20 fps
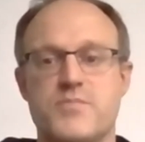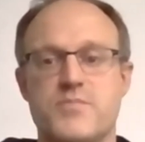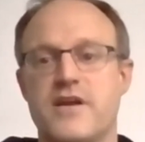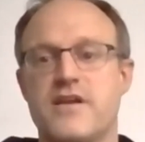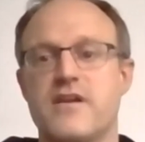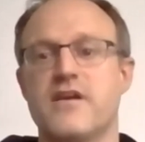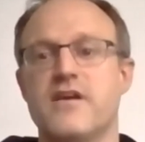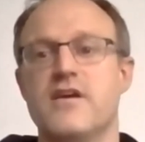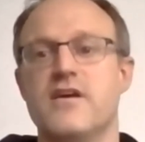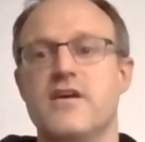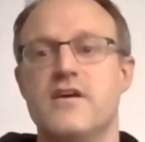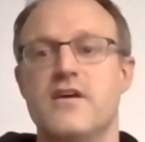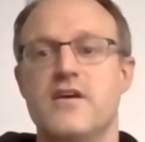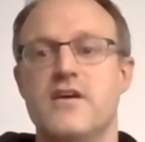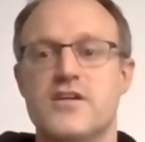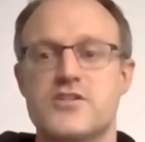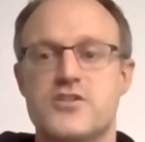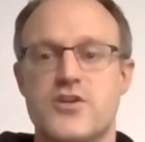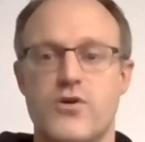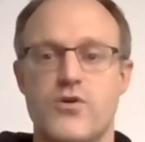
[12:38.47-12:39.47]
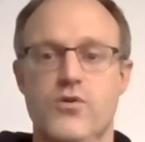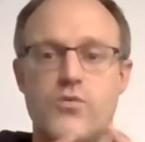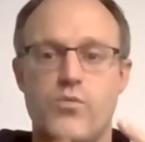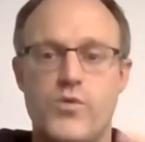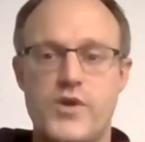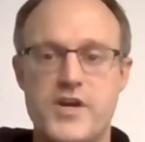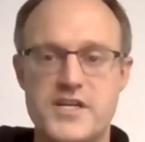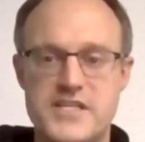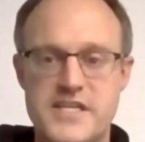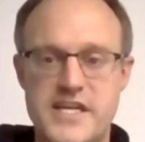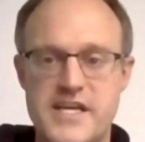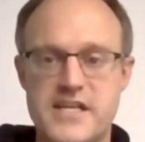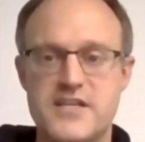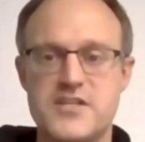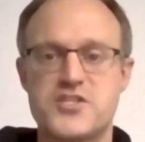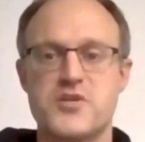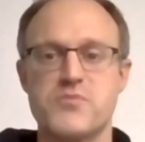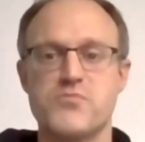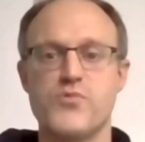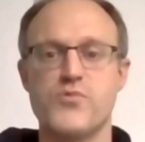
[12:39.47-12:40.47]
But so we're seeing
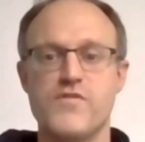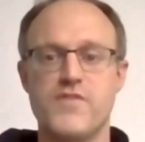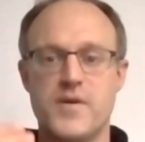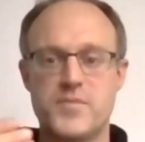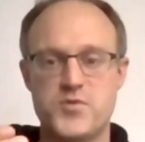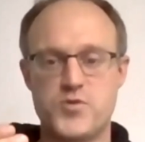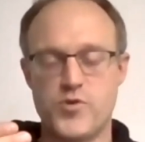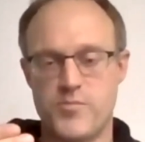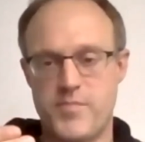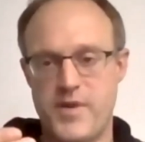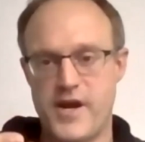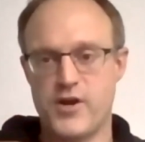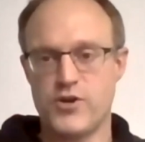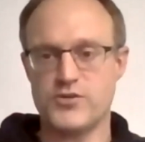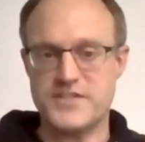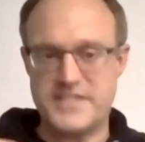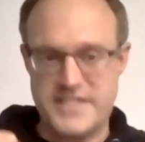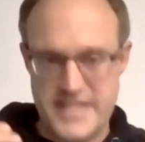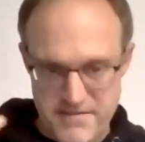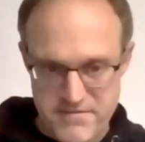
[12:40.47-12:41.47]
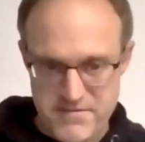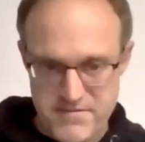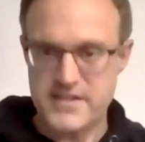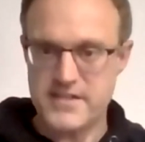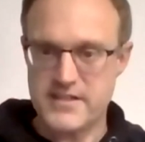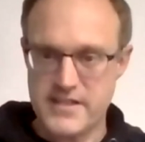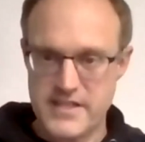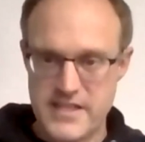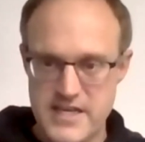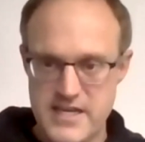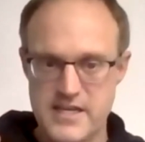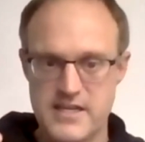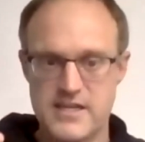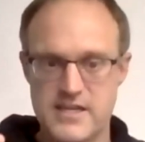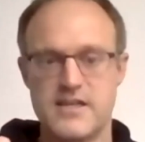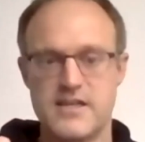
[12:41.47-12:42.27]
this to move up to apparel, definitely.